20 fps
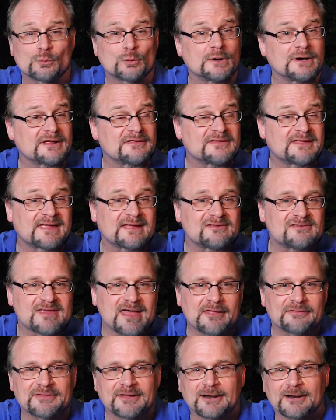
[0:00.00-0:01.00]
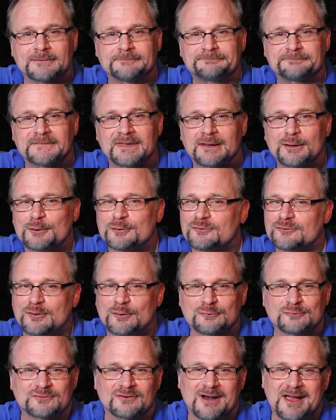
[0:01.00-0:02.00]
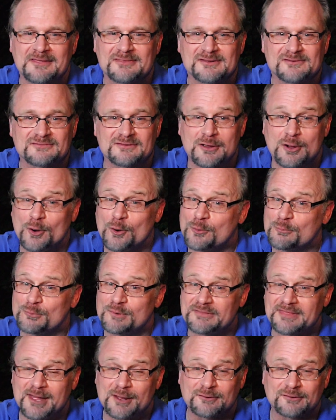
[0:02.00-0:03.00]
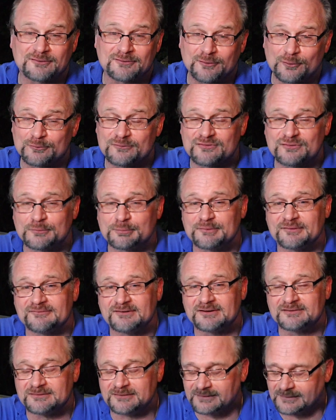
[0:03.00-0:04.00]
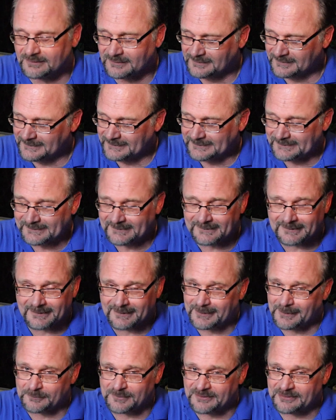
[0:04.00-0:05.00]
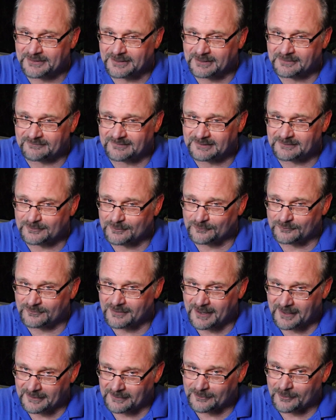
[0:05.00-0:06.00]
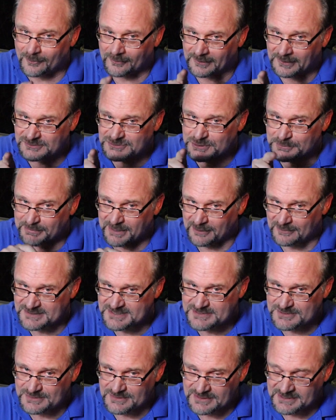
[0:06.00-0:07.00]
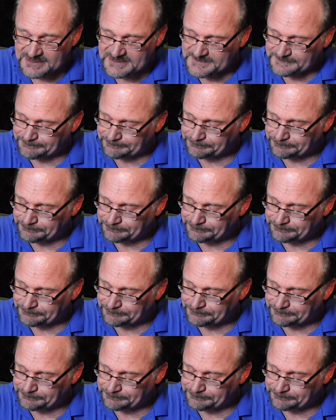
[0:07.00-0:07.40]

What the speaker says: Warning the kids out there, don't try this at home without adult supervision. Come to think of it, don't try it at all. Let your parents do this.